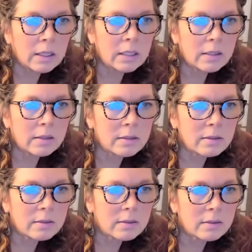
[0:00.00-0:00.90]

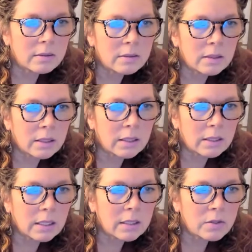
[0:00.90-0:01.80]
is
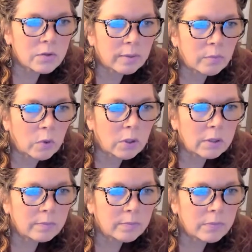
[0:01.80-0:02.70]
drum
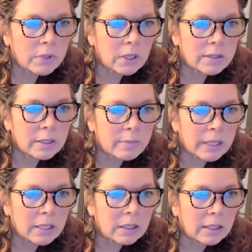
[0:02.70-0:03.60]
roll, not in
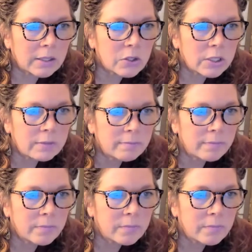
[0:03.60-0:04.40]
my collection.